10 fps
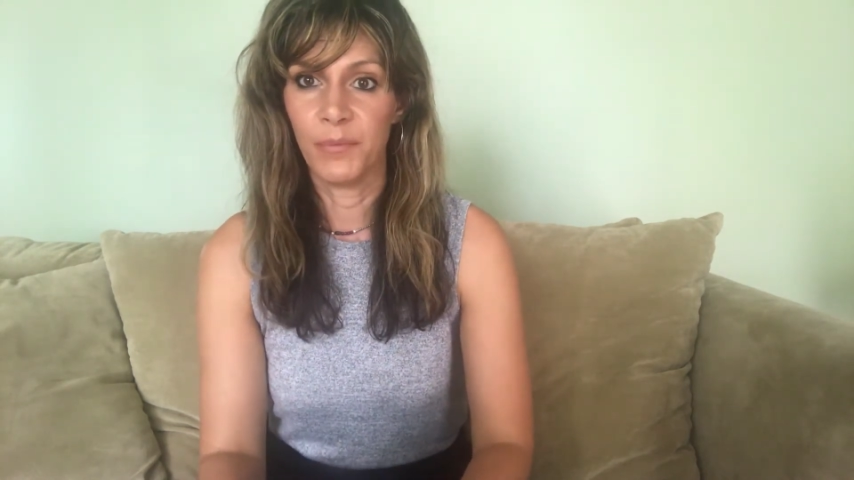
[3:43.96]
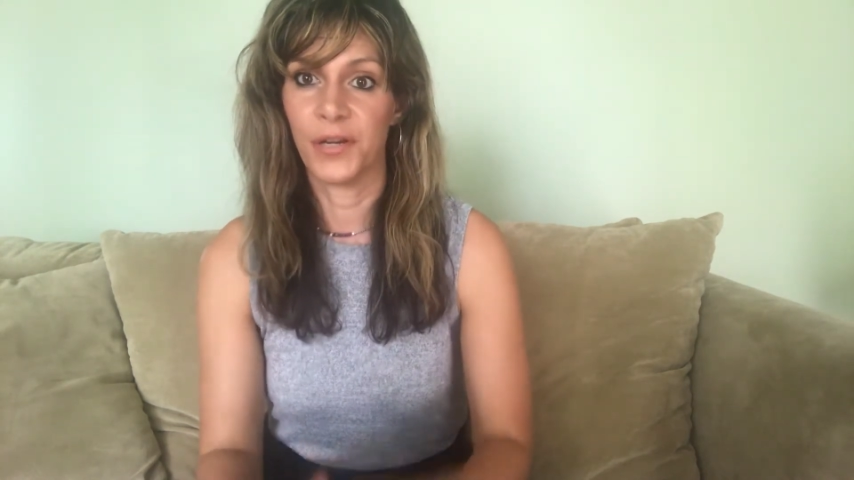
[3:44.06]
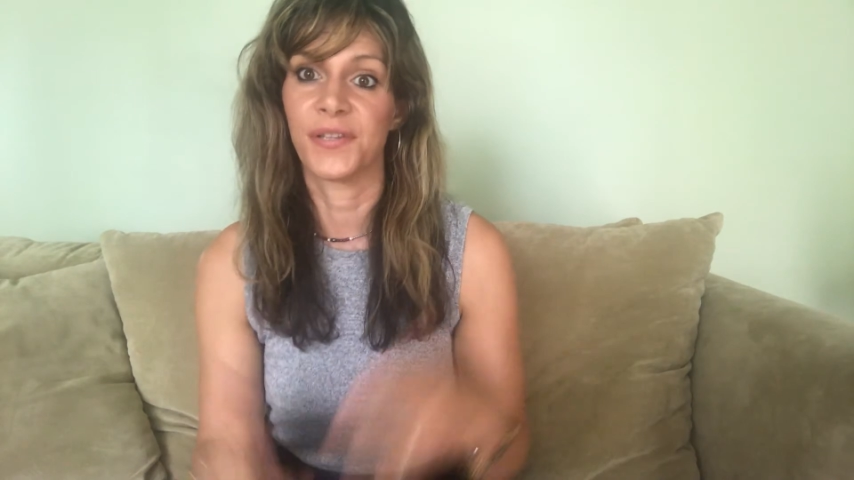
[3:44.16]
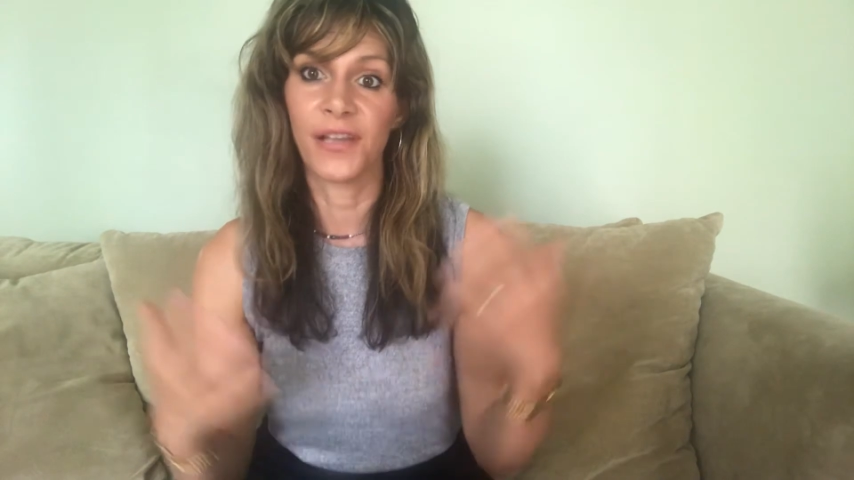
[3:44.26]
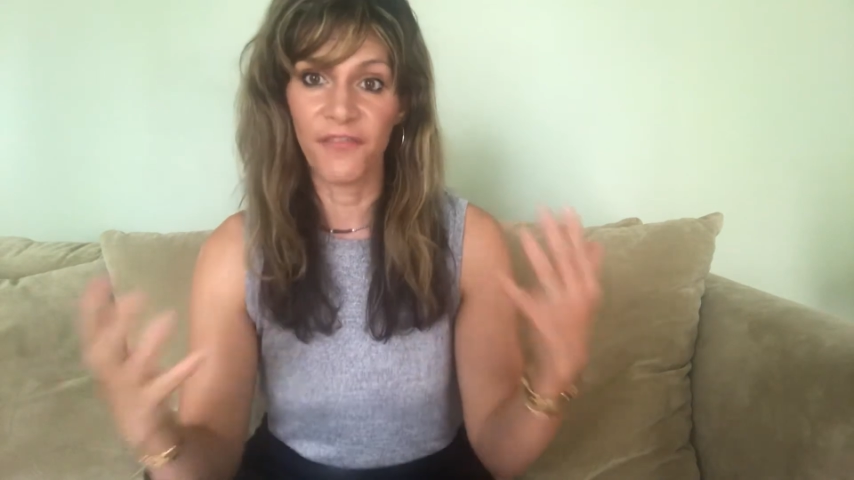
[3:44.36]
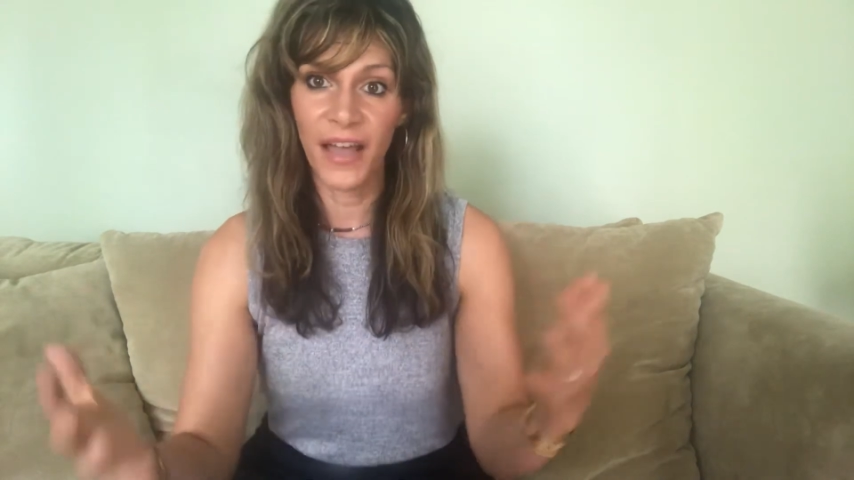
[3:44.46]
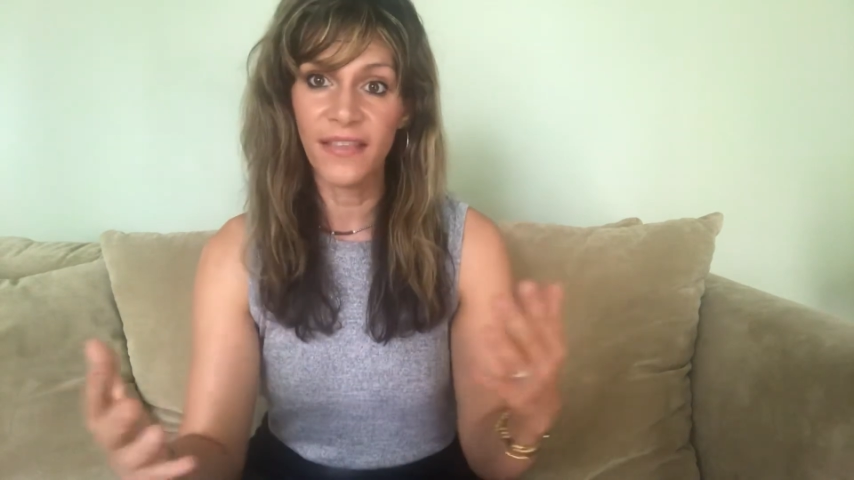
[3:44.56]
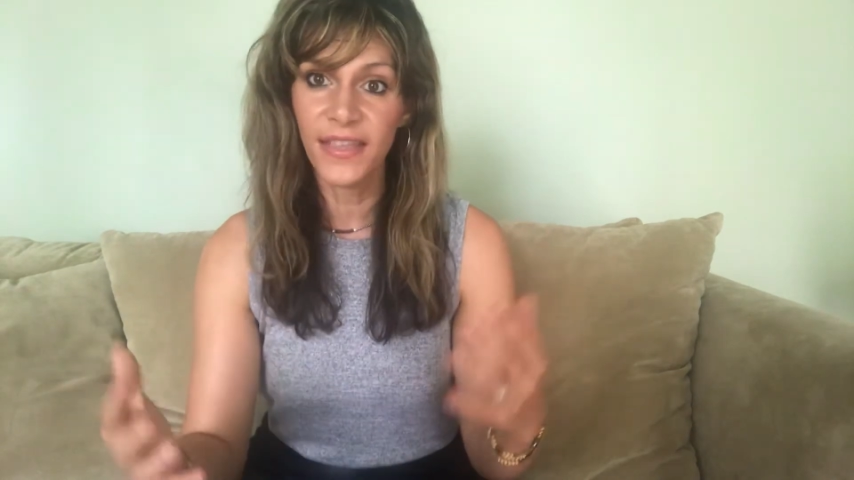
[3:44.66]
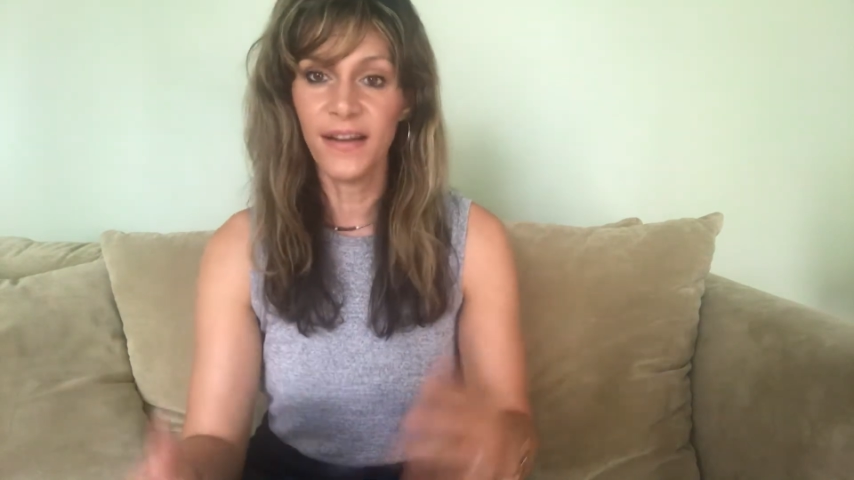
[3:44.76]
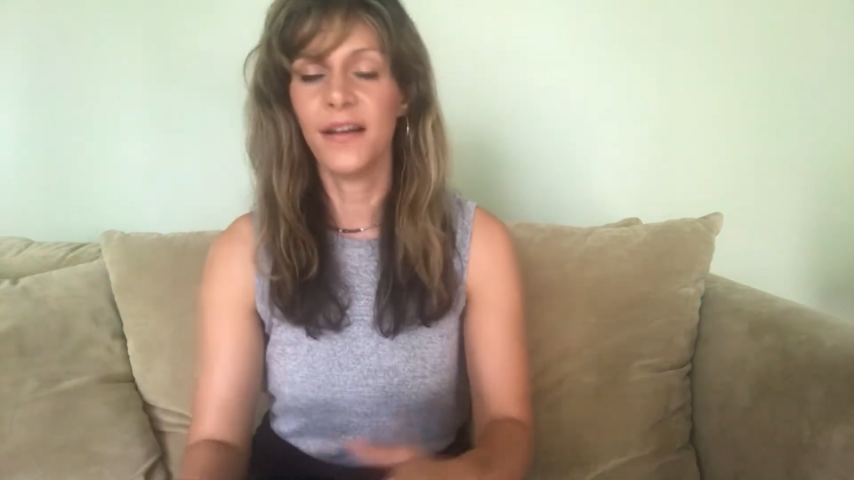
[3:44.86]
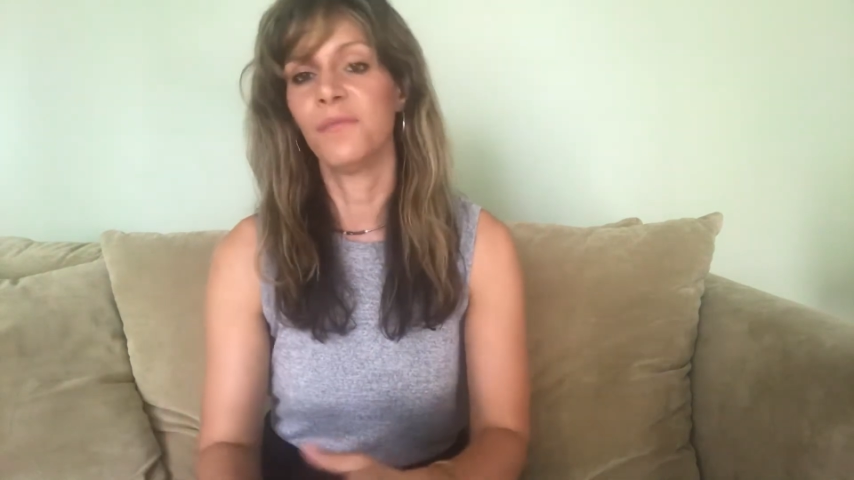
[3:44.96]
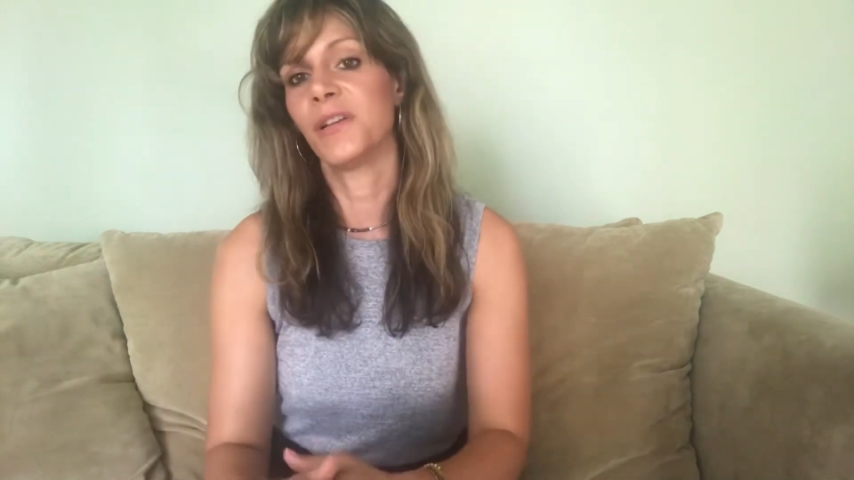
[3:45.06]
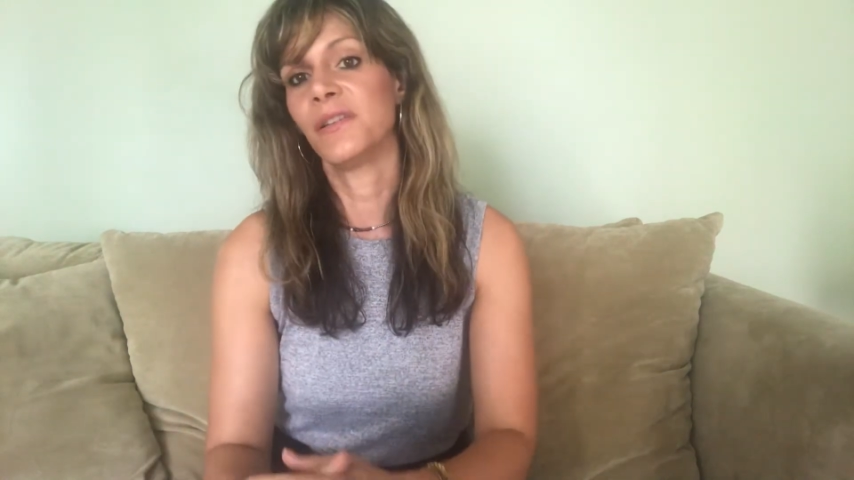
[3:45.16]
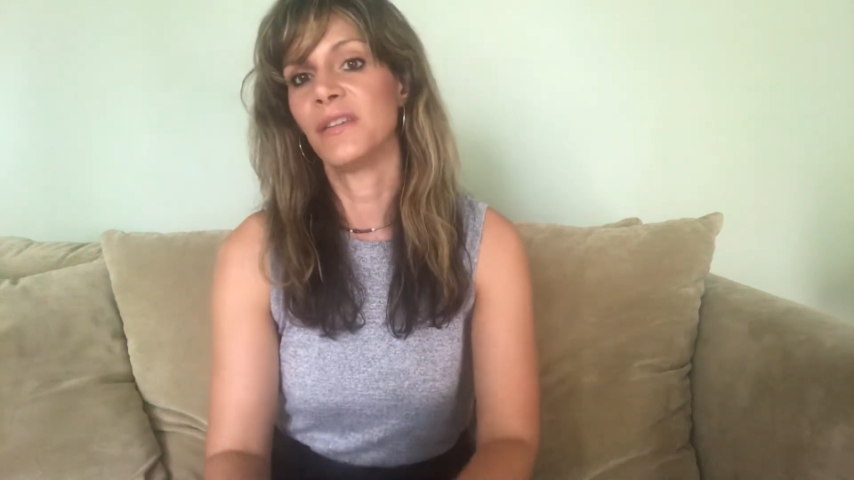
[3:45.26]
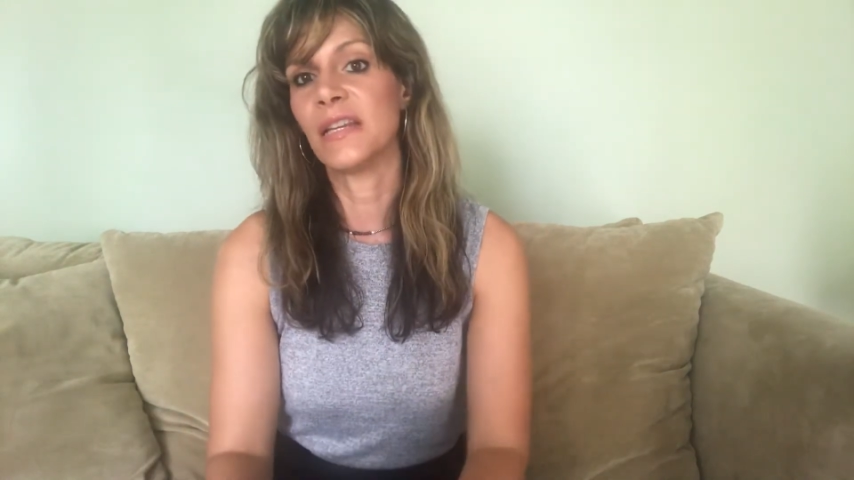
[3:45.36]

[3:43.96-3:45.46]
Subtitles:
put yourself out there and when you